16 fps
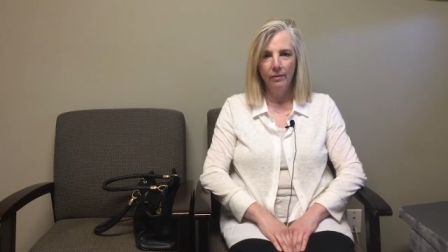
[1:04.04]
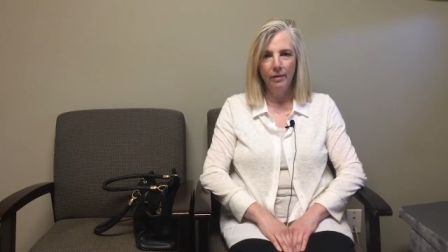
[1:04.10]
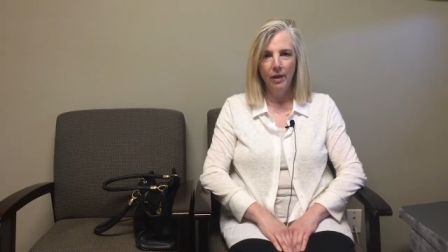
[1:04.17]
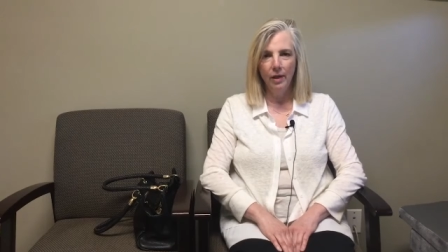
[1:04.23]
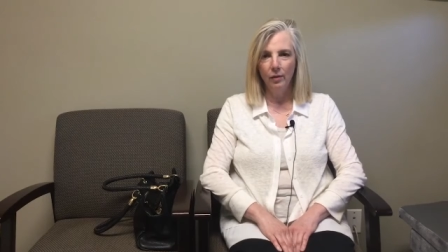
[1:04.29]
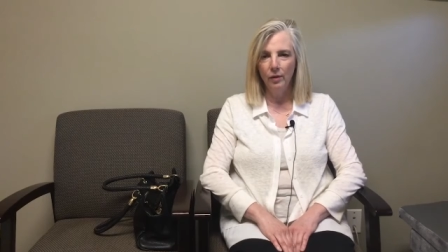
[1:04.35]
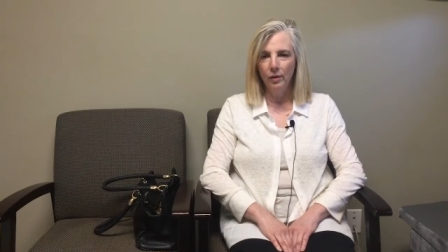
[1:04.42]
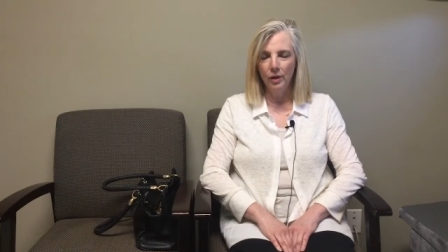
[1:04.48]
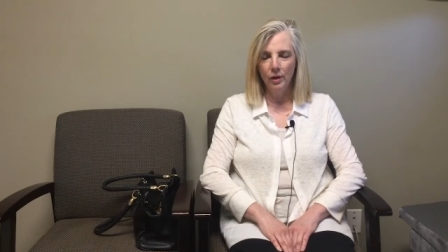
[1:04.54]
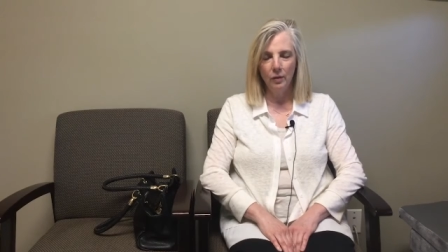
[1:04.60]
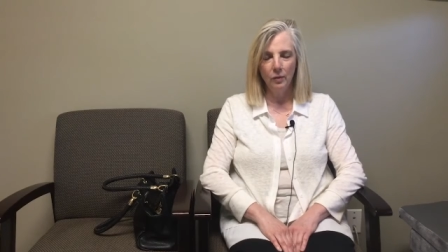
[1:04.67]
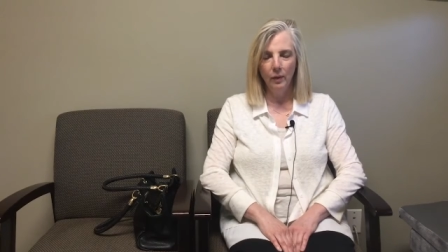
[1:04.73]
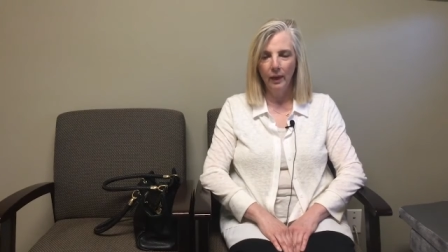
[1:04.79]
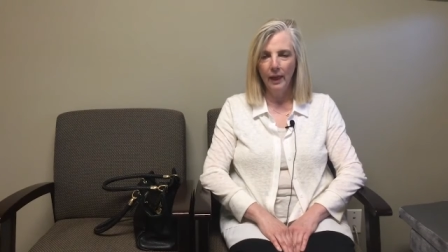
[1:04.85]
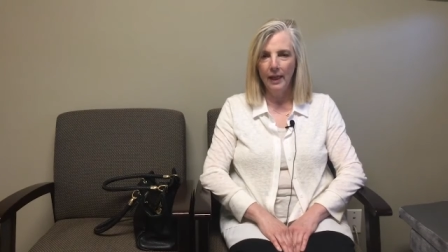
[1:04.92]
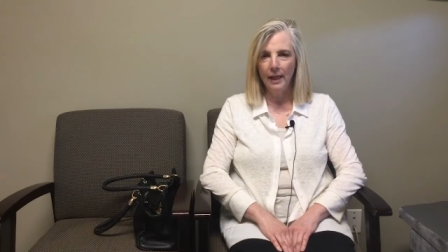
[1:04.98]
you know, just
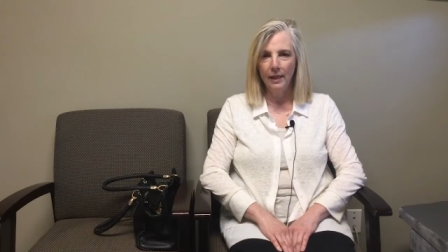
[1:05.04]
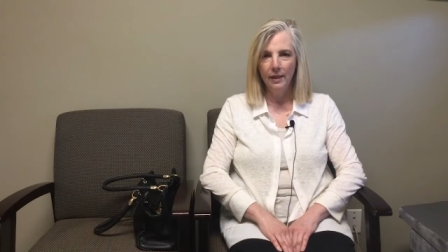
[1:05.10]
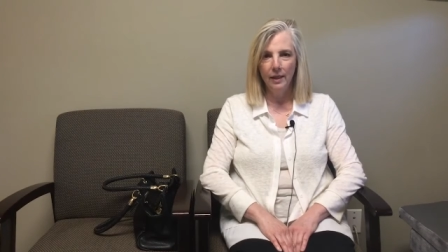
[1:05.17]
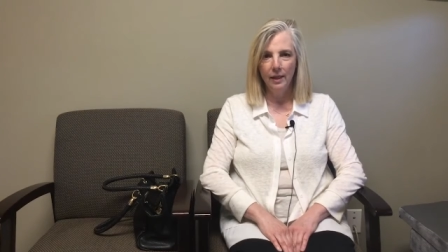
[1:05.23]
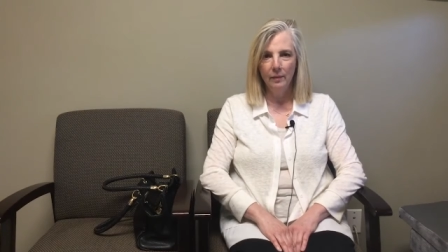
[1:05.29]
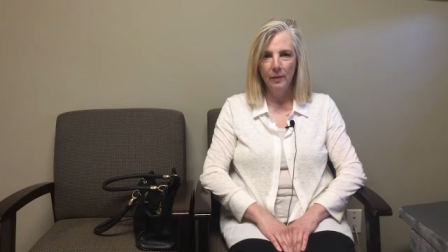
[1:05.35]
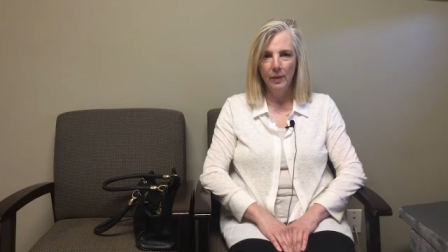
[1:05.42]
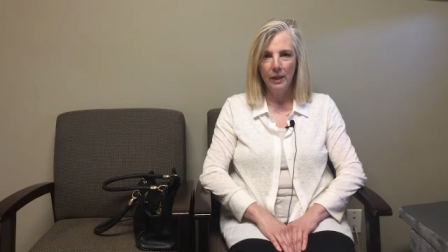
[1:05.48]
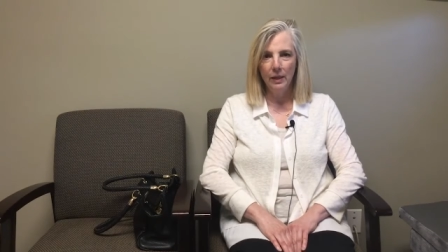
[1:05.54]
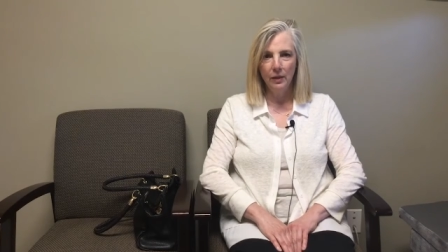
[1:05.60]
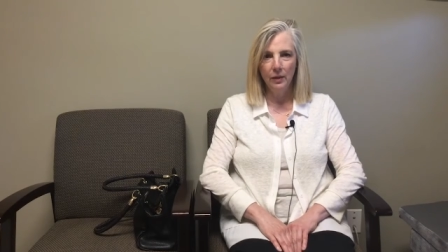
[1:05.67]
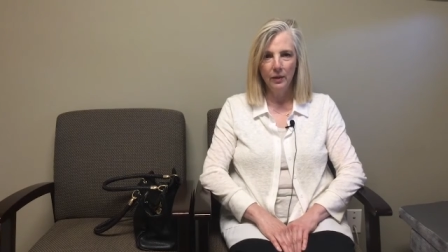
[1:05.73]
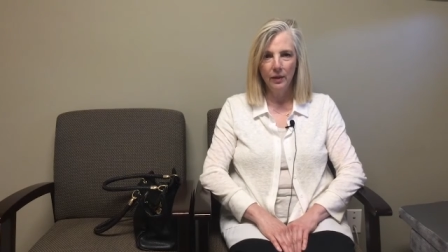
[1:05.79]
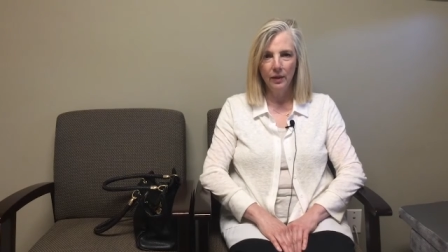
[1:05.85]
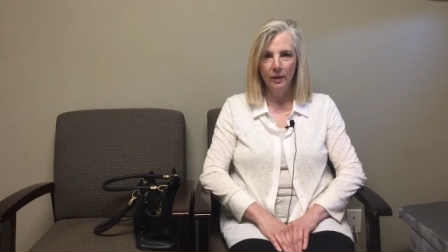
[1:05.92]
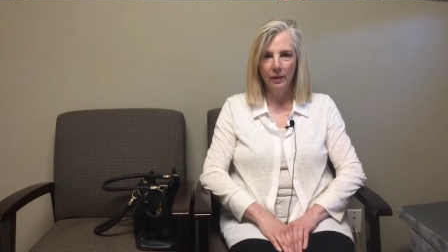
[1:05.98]
related to the
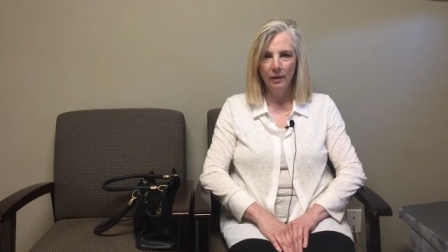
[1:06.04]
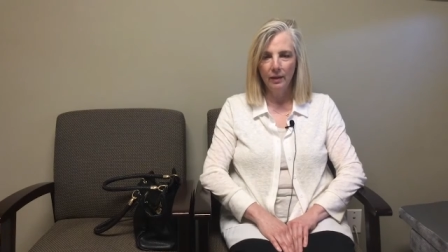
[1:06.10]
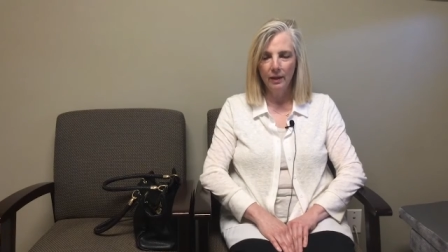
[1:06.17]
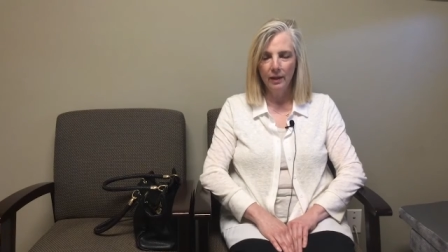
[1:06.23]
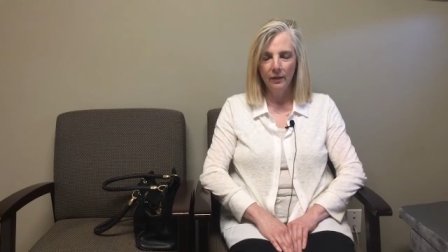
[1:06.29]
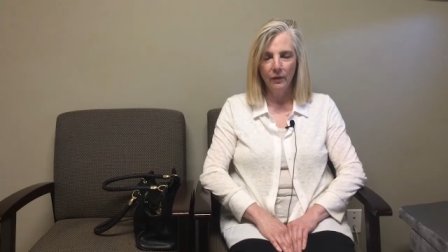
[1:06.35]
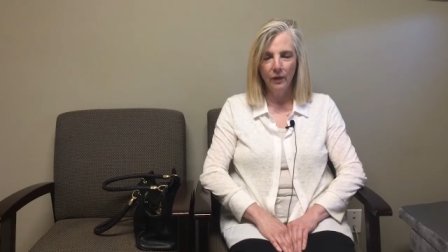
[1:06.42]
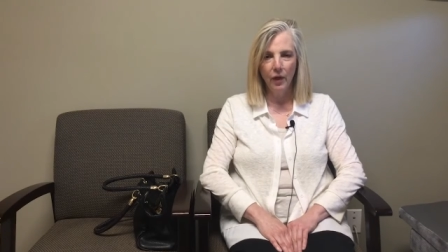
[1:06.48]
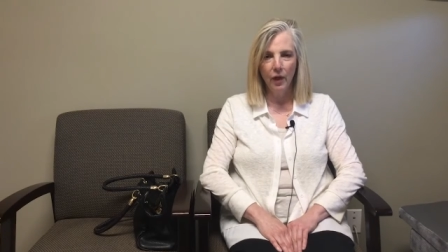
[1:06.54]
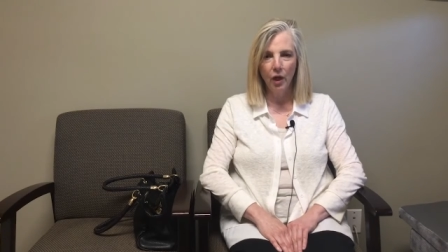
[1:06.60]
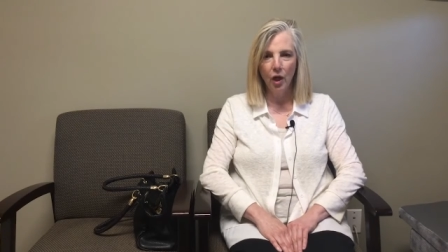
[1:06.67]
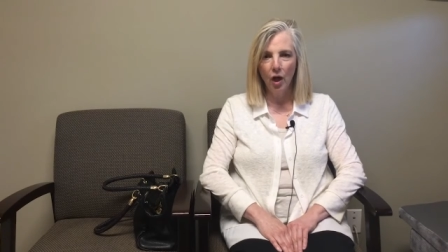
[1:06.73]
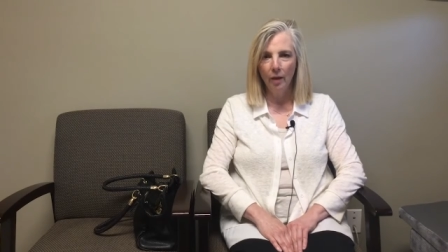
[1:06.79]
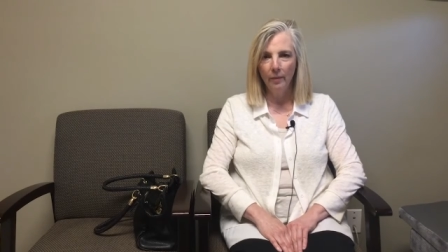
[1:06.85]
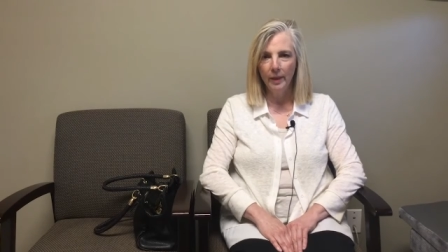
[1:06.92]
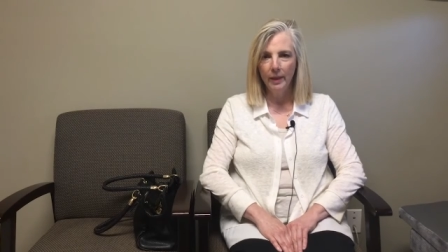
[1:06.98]
Meniere's and is very
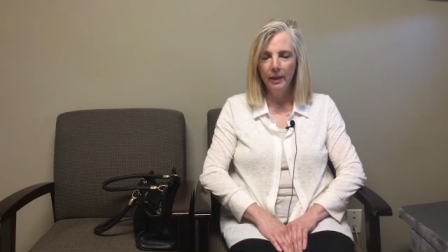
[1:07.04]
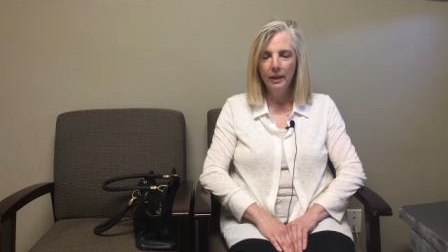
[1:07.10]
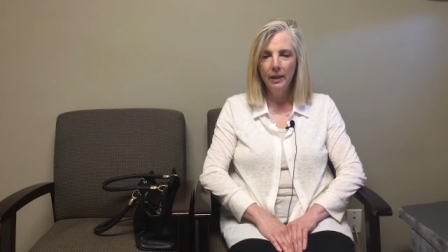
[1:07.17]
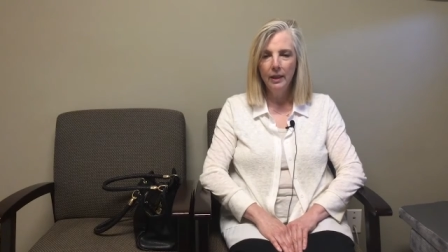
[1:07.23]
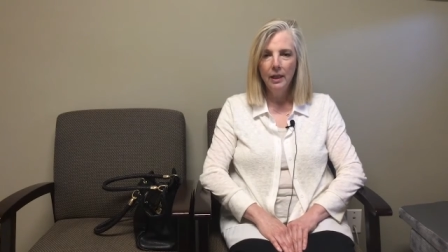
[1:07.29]
common.